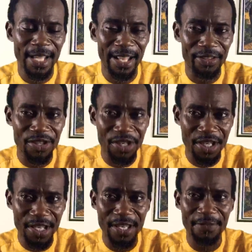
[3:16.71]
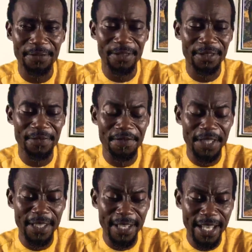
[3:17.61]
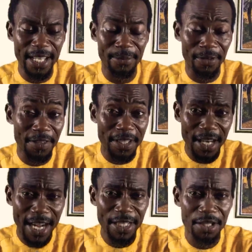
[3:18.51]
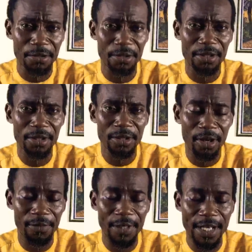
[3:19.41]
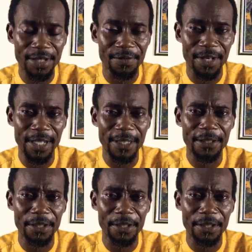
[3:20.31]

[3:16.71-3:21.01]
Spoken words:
Achieve the name of the title of God's friend.